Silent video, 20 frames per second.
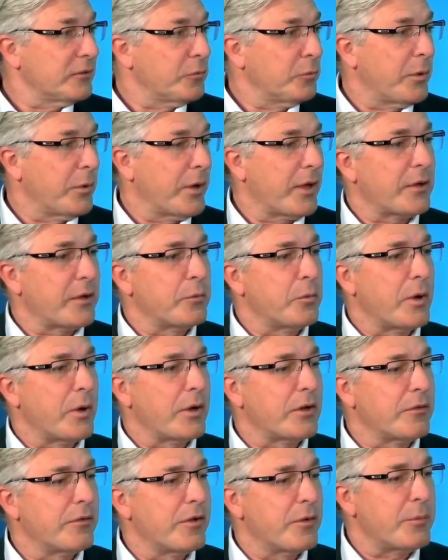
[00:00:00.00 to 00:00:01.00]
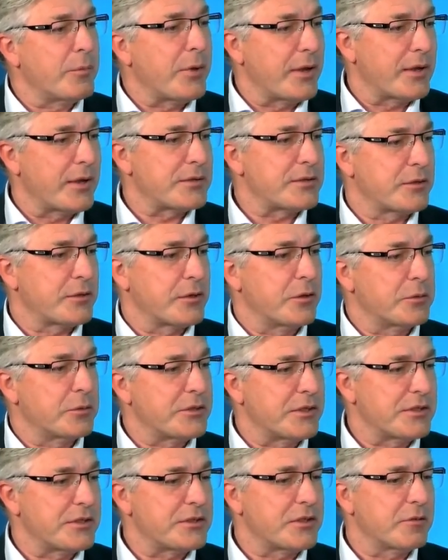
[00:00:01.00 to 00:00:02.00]
We had one of a pay-as-you-go
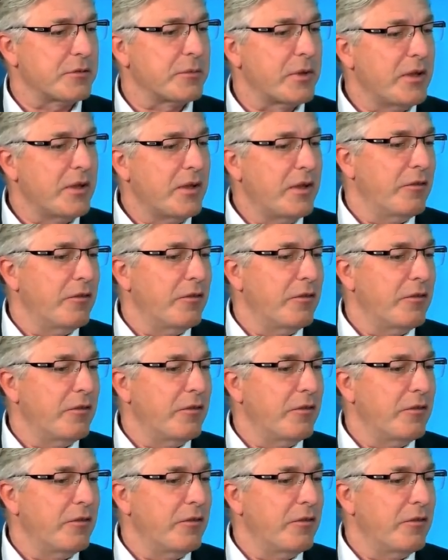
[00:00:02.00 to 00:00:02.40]
system